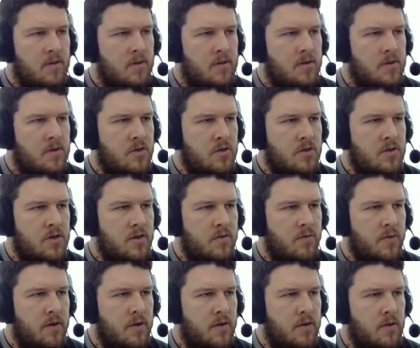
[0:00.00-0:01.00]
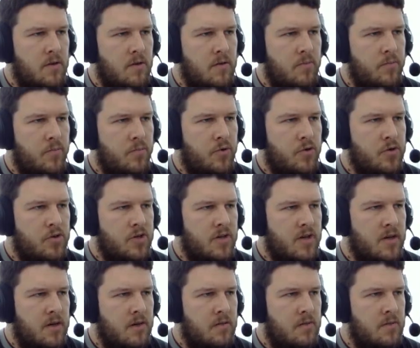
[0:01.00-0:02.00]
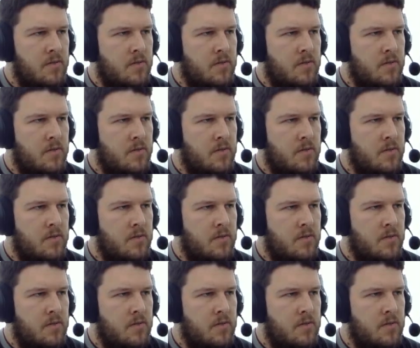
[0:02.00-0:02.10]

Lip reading: Let's just see if we can push now.